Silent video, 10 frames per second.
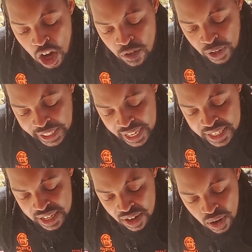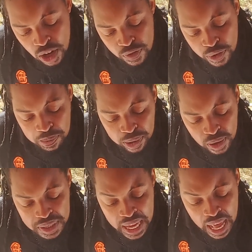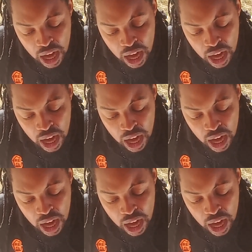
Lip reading: Forget a round of applause.